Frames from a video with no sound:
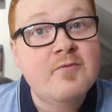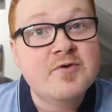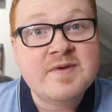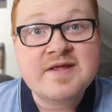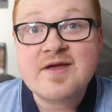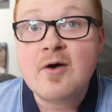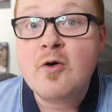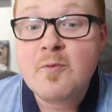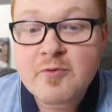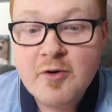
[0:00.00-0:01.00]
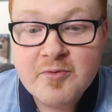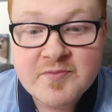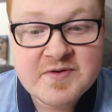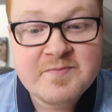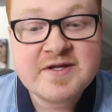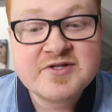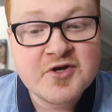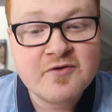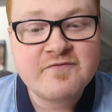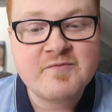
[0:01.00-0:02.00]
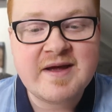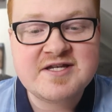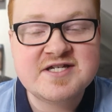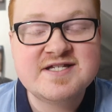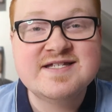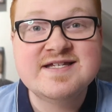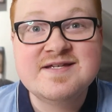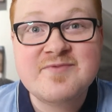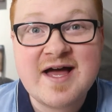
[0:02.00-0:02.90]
would mean that all problems have been solved for Manchester City.